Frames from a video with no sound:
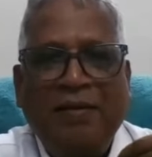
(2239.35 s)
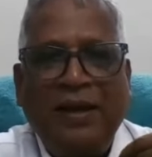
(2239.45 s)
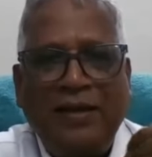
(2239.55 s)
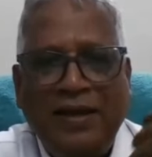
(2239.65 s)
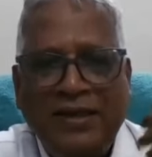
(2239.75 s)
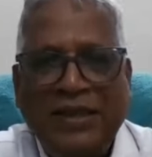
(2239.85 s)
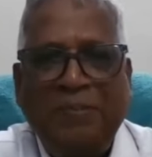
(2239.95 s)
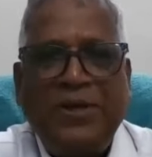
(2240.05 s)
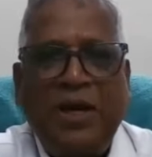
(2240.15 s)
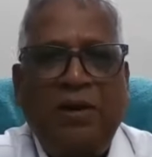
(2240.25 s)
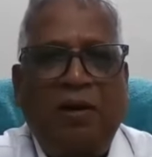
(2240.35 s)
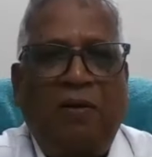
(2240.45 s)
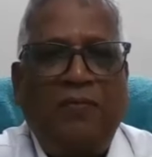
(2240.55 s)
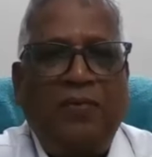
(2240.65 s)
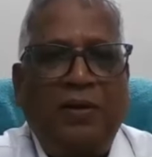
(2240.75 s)
in the description
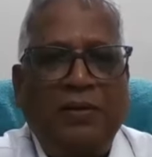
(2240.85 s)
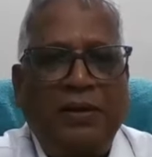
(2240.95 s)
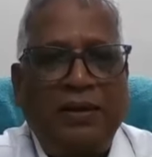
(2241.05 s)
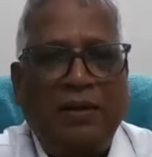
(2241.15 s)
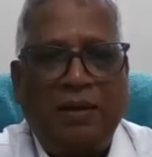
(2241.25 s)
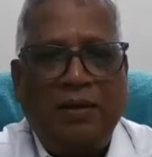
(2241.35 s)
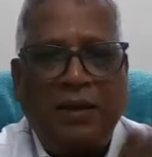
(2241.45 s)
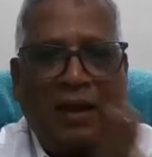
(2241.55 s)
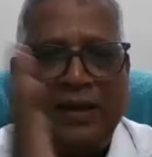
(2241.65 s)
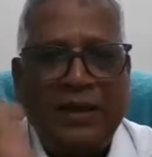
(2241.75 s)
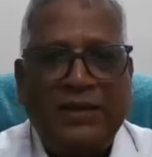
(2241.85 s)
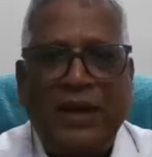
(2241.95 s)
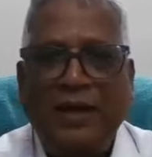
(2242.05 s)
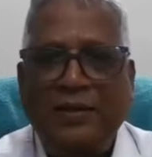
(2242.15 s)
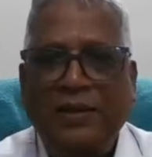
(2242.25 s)
of
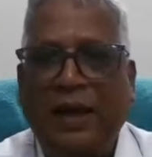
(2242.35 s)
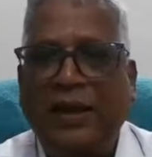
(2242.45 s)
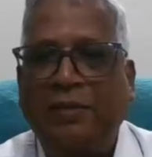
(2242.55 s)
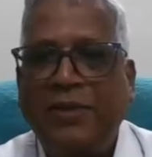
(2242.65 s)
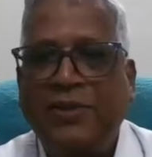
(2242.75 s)
understanding the economics?